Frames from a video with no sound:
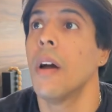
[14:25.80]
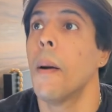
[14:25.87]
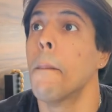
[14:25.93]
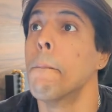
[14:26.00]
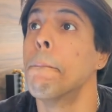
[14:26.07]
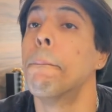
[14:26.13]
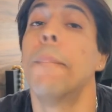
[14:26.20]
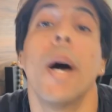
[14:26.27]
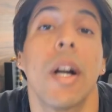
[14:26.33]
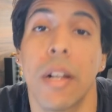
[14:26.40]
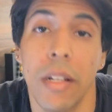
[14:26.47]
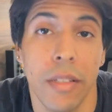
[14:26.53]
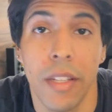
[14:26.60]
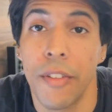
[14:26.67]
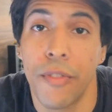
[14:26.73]

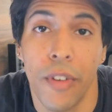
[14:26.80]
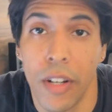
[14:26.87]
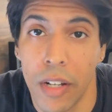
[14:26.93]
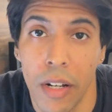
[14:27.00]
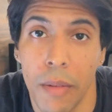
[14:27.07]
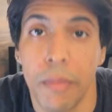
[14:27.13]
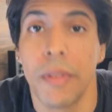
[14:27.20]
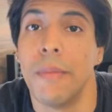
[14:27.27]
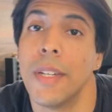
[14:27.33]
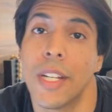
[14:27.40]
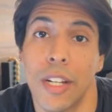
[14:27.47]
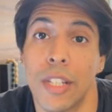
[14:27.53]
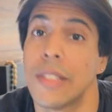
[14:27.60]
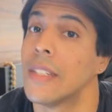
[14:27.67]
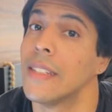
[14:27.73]
buckle the fuck up,
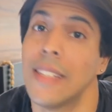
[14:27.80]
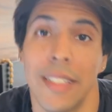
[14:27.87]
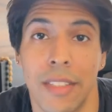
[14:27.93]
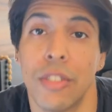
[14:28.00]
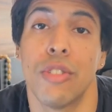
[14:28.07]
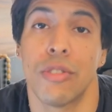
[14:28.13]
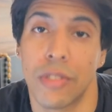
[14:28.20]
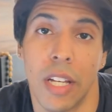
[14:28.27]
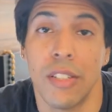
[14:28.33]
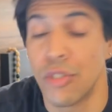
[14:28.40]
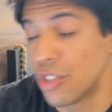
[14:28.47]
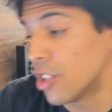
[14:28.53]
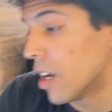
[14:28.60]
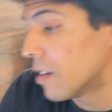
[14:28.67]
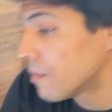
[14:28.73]
because this is your time to
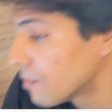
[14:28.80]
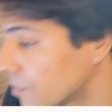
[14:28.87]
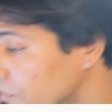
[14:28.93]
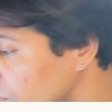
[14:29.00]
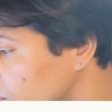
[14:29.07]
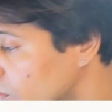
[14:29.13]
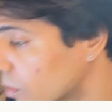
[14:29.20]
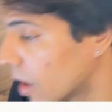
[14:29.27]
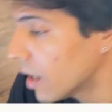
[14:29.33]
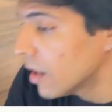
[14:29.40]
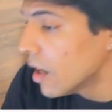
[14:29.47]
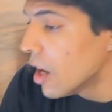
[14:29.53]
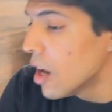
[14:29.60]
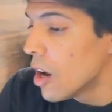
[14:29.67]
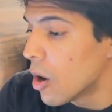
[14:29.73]
shine,
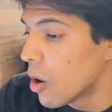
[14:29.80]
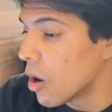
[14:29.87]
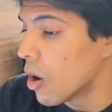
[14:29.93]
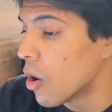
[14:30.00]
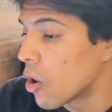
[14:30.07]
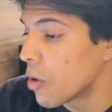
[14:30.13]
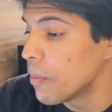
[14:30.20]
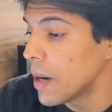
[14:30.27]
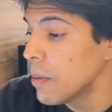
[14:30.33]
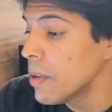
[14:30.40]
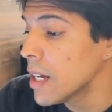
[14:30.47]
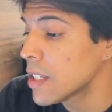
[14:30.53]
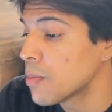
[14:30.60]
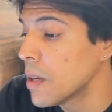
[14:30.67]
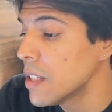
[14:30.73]
right? Or
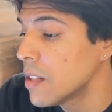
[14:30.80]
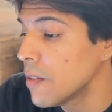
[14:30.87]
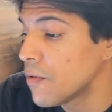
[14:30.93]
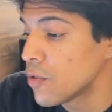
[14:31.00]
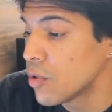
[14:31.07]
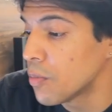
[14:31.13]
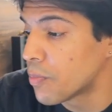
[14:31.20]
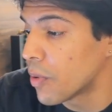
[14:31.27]
very expensive to